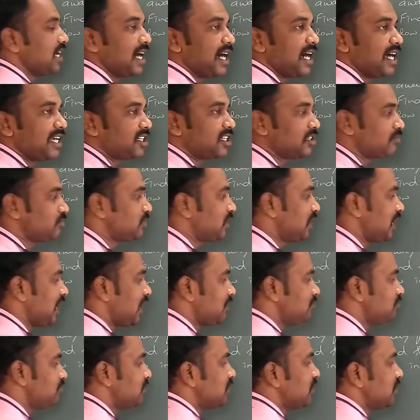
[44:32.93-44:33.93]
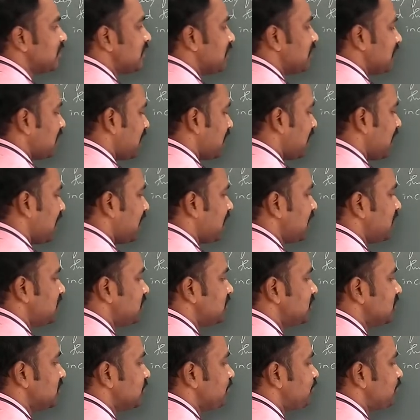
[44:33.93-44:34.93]
height of the lamp
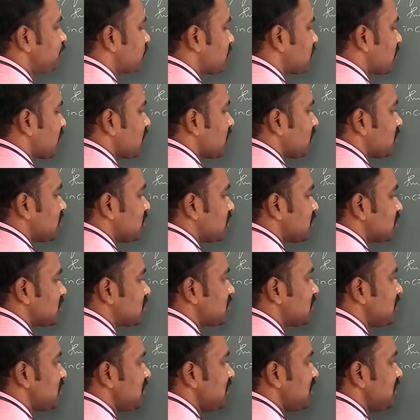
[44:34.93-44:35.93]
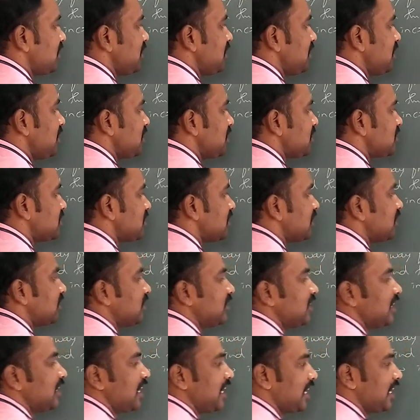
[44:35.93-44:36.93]
and CD is the
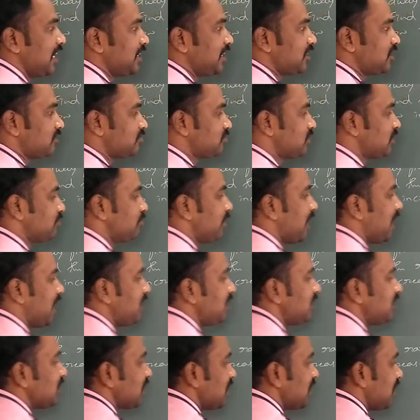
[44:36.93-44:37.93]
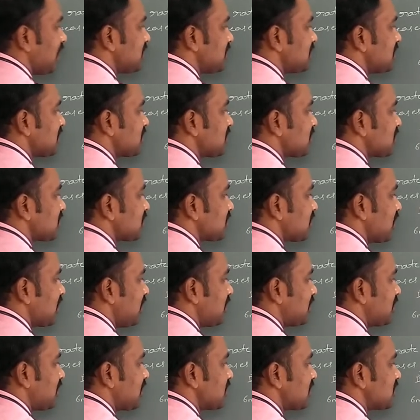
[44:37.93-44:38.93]
height of the man. I just
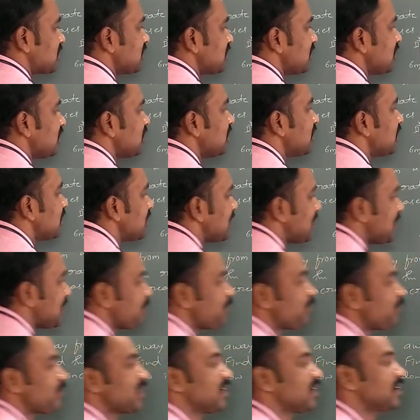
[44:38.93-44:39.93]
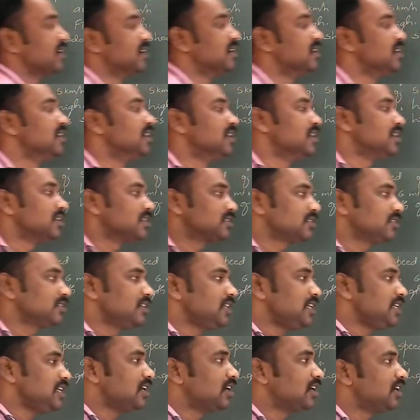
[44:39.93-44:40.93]
call it as the E. So
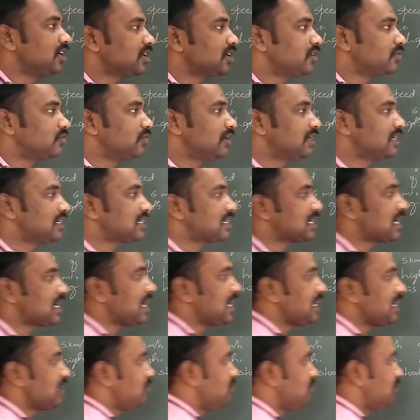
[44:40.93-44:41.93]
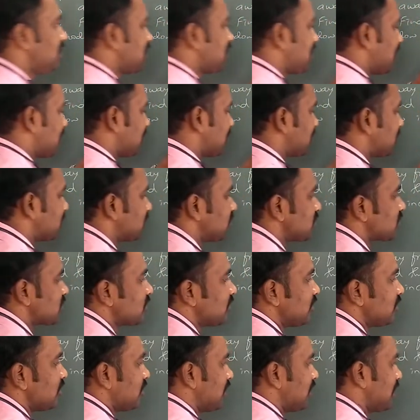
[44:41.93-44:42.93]
here one triangle will get.
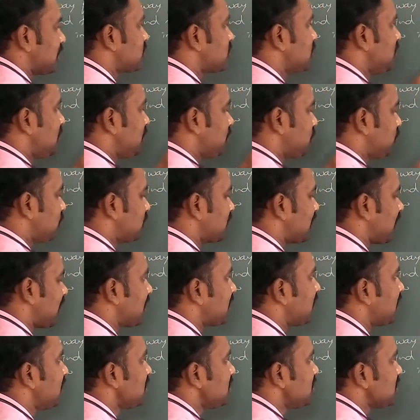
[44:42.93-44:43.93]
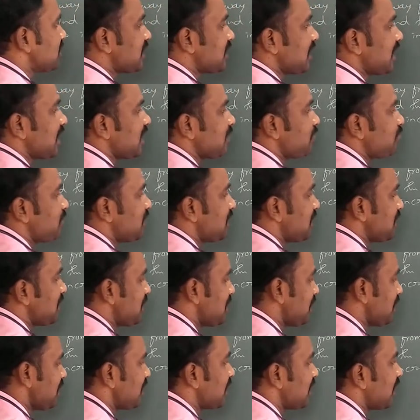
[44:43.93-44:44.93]
So actually two triangles
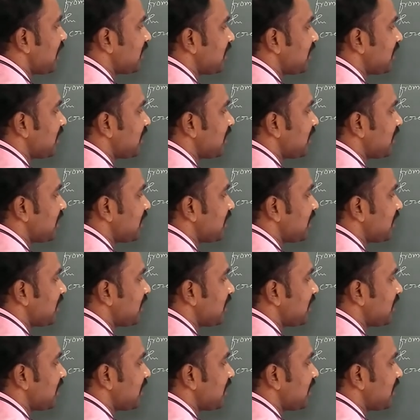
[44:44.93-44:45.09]
ABE